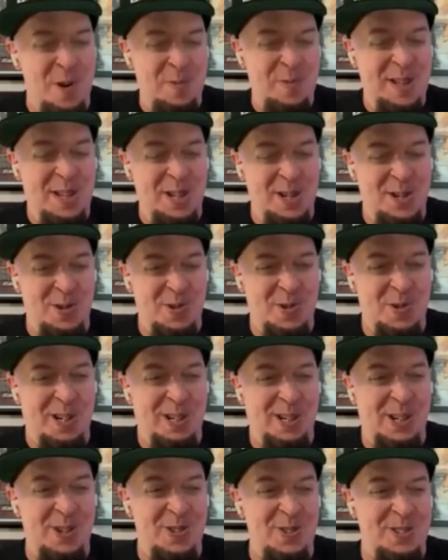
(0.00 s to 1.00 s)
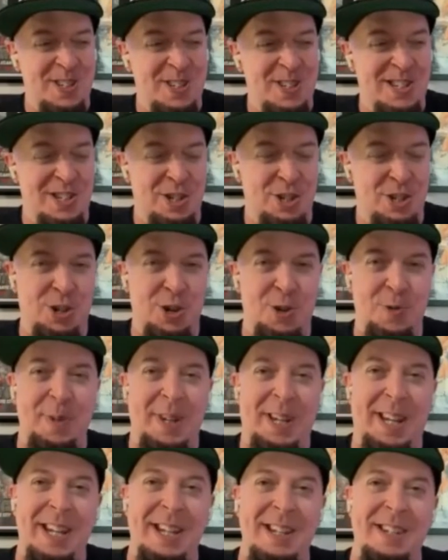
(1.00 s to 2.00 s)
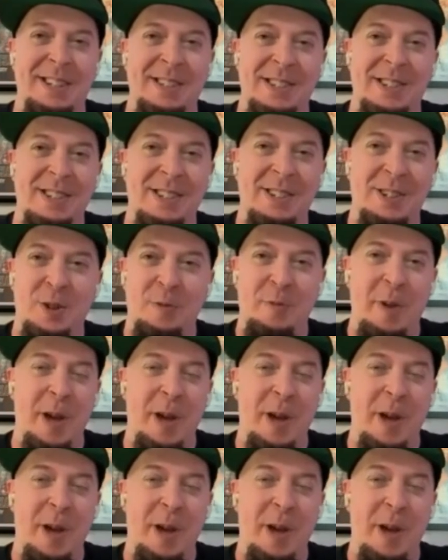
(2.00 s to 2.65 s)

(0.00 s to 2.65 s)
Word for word: The moment the door closes, the show begins.